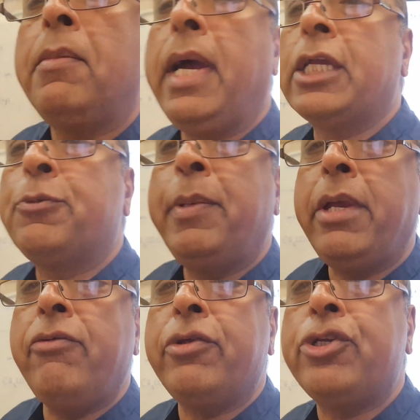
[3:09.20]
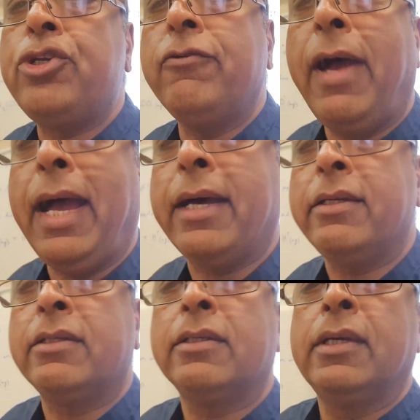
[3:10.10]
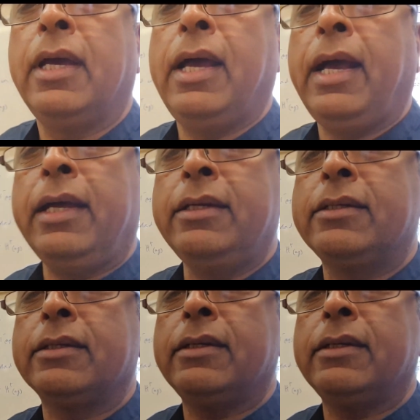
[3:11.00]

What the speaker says: experience you had, and